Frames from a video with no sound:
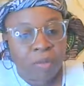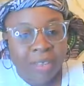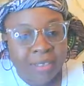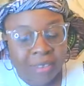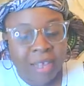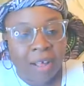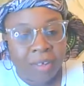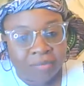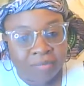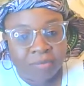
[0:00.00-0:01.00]

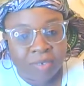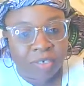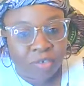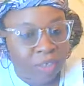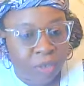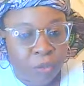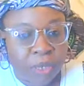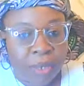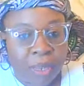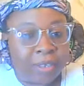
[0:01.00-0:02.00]
answer straight
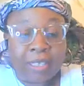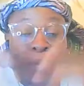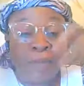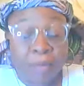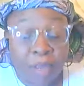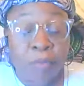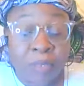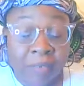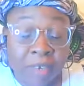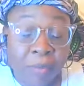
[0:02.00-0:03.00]
away. There'll
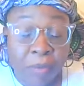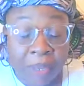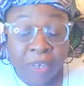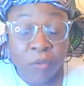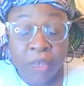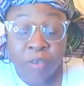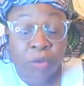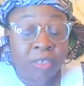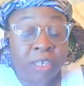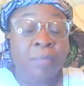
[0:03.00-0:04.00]
definitely be many ways,
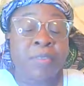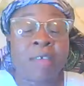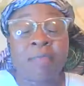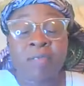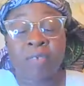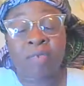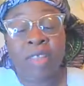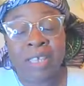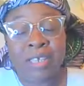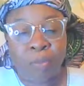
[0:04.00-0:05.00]
or there'll be
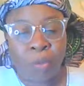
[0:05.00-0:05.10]
different things.